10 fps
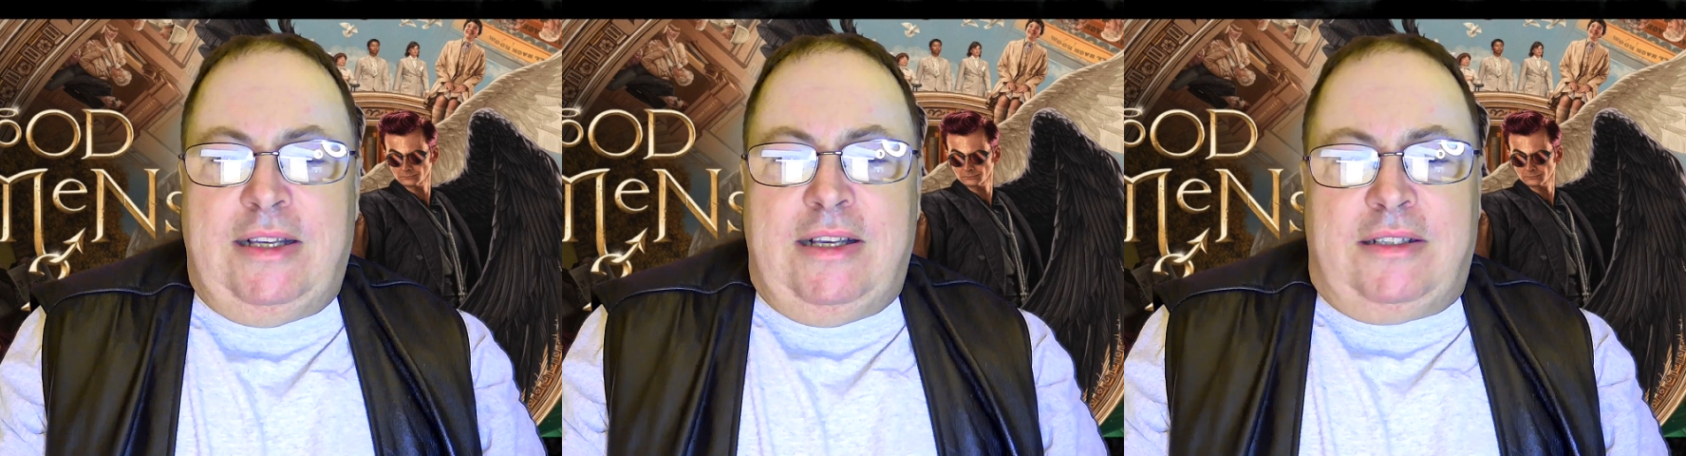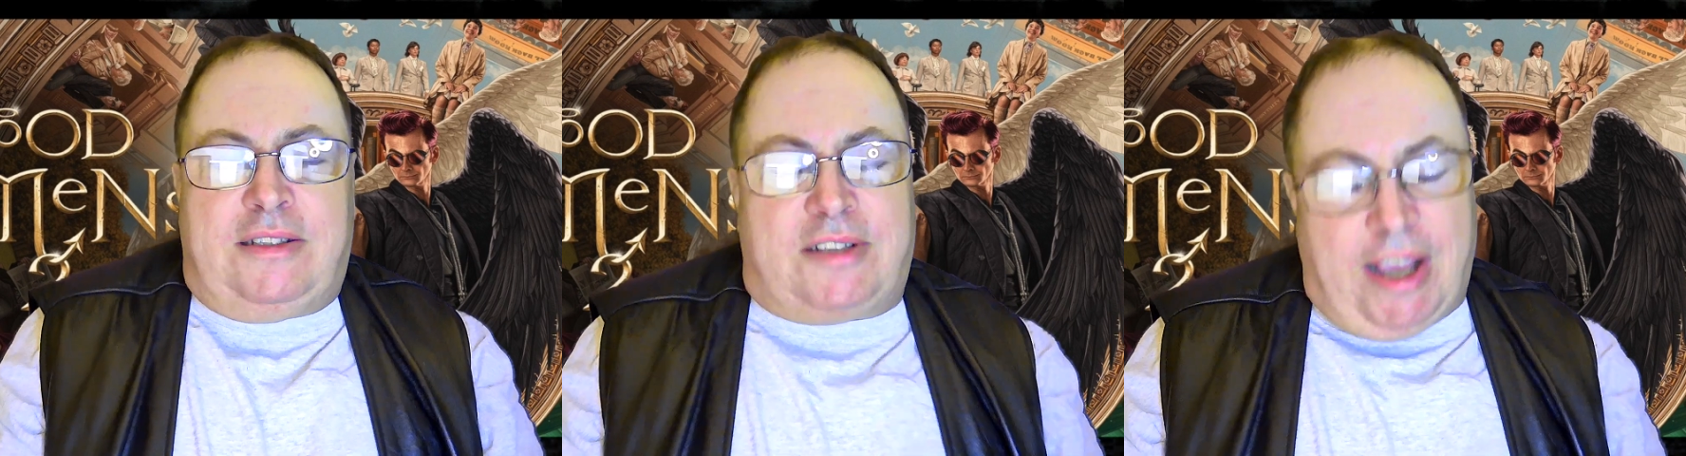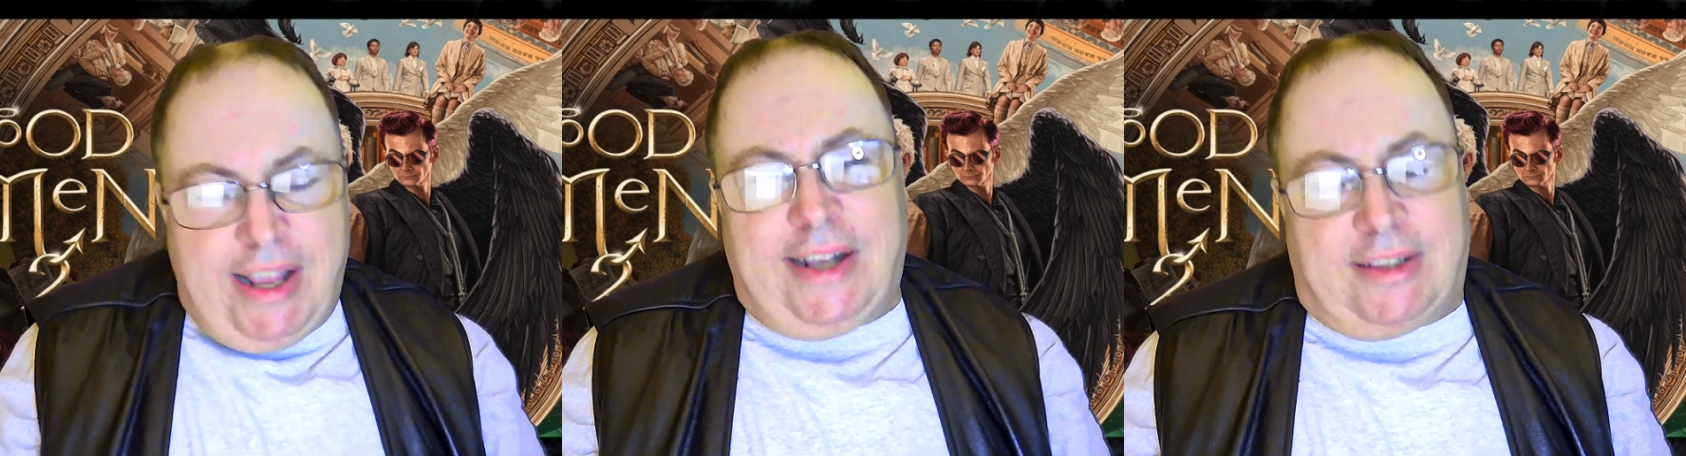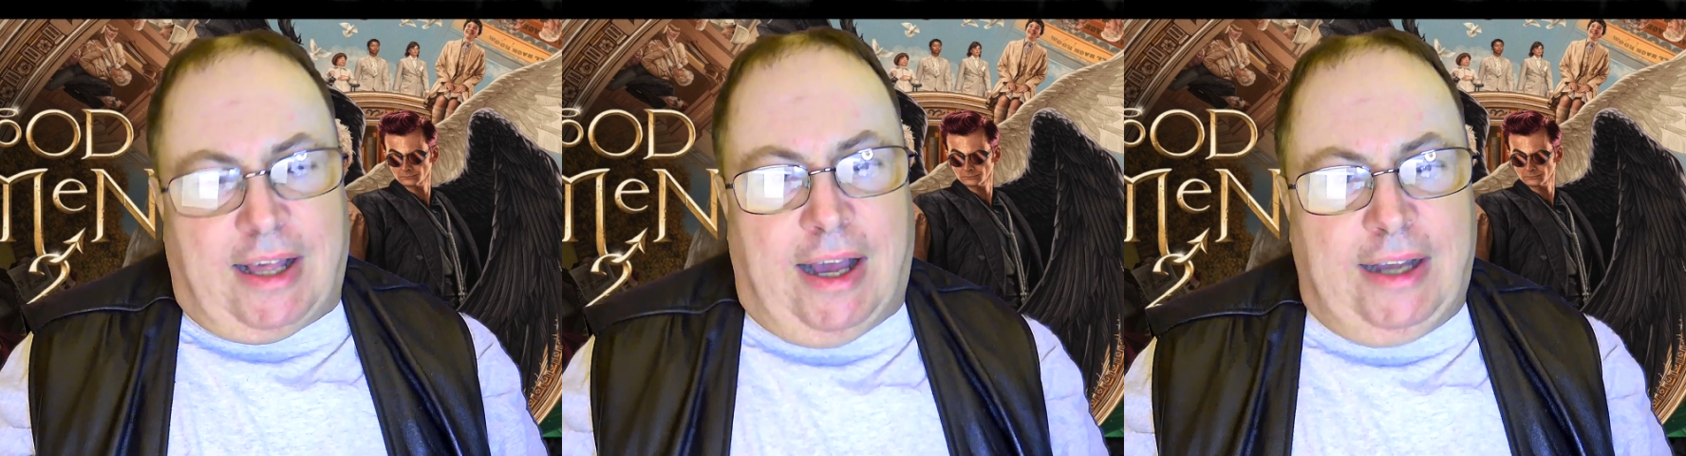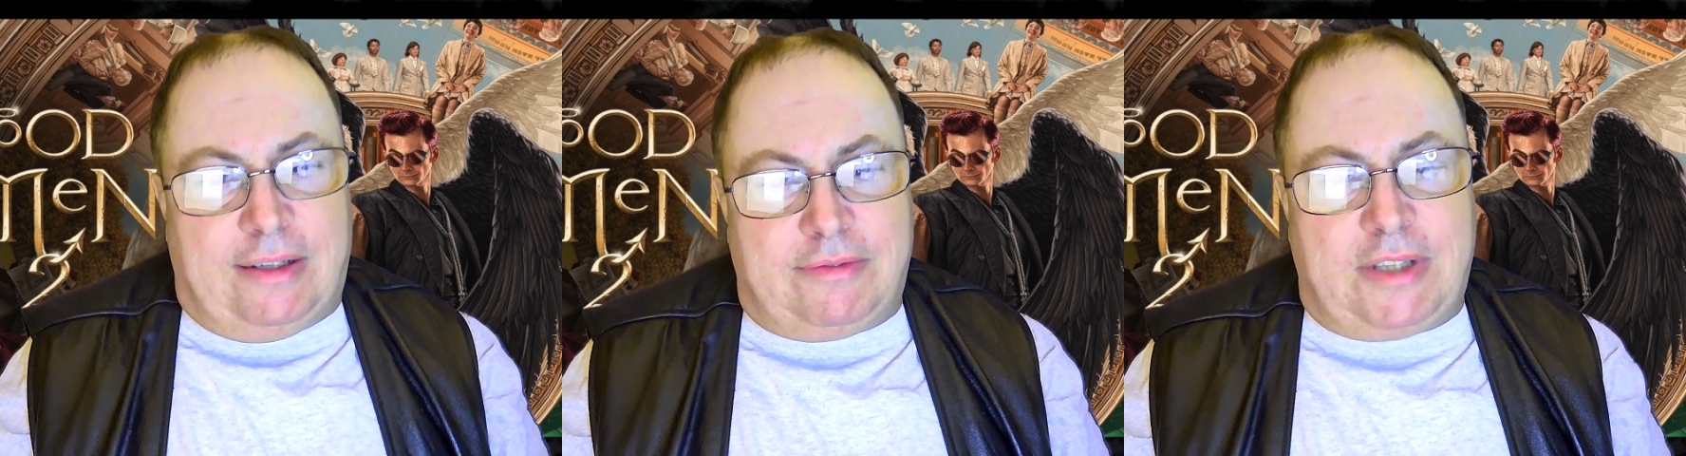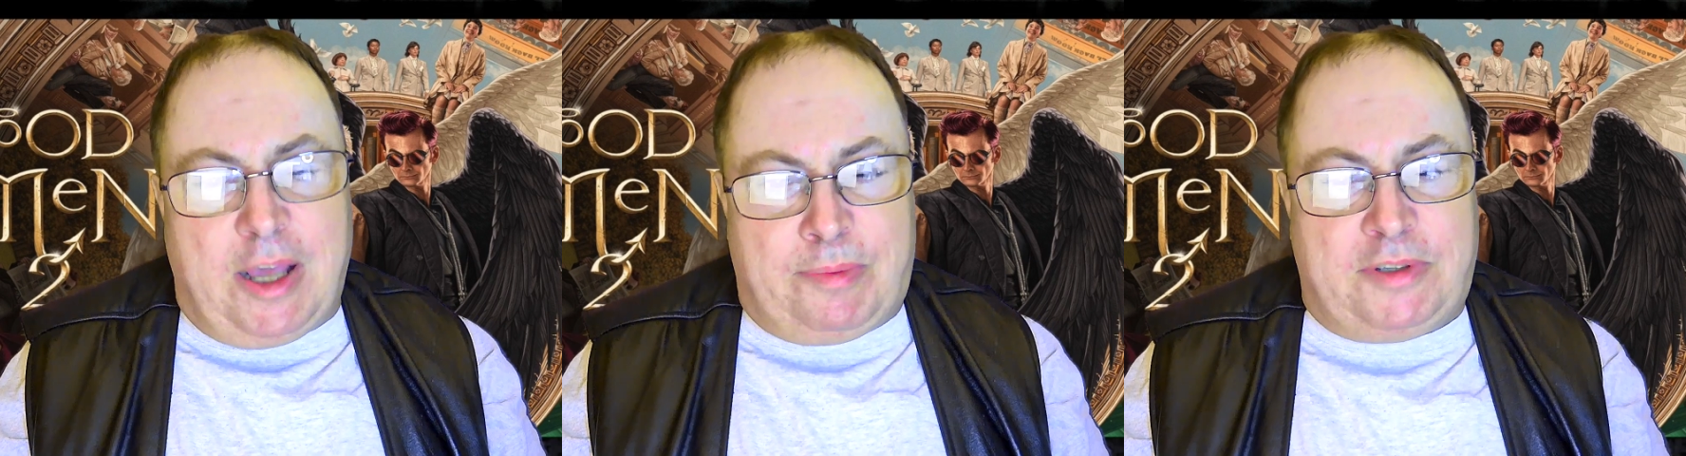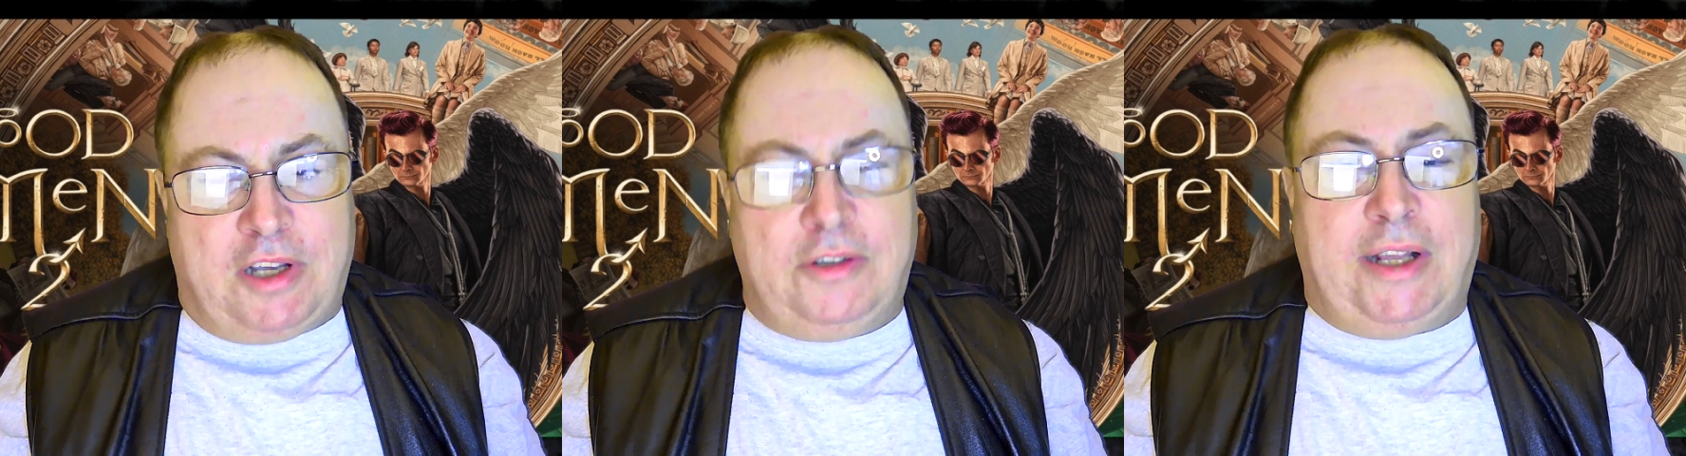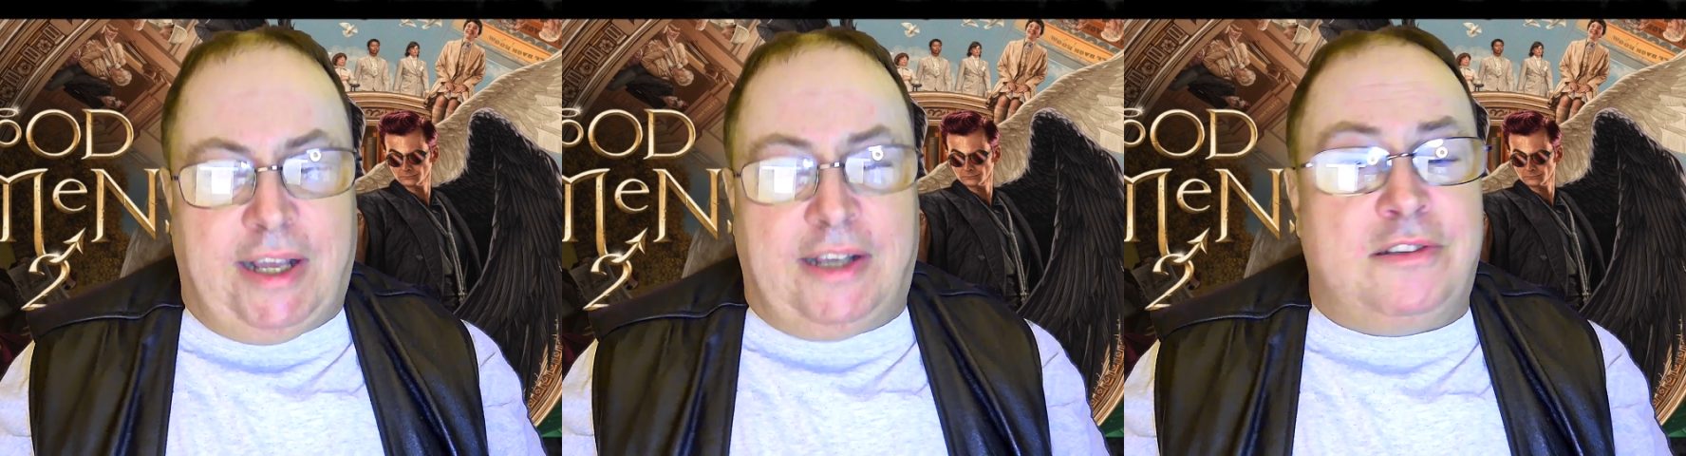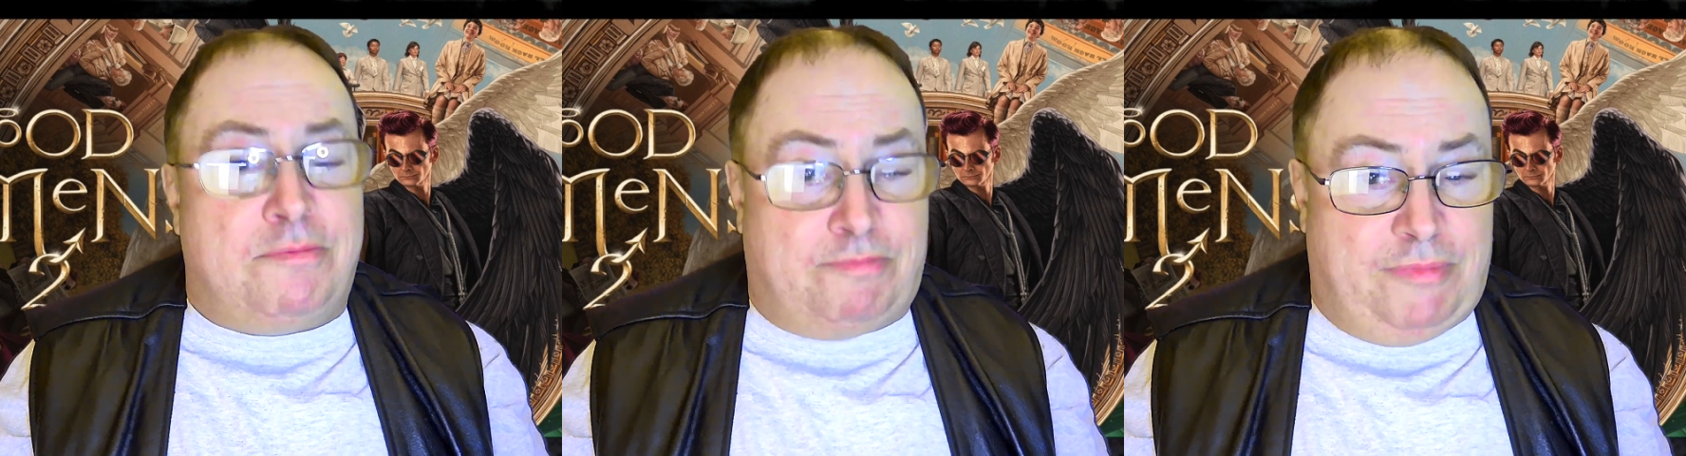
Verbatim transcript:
Speaker 1: Saying that, the episode is,